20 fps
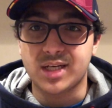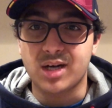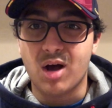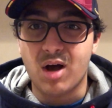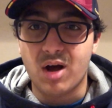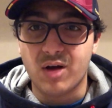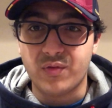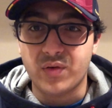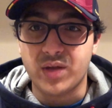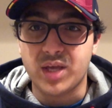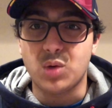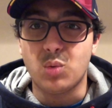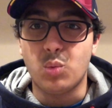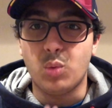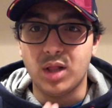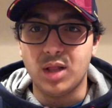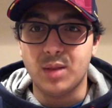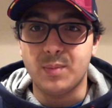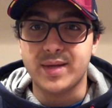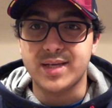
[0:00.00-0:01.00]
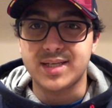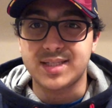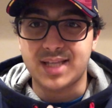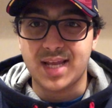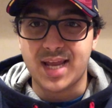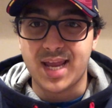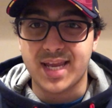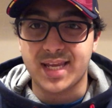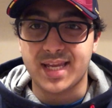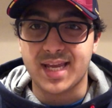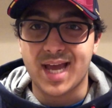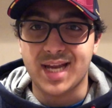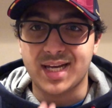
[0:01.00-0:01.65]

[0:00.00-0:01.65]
off. He will be staying at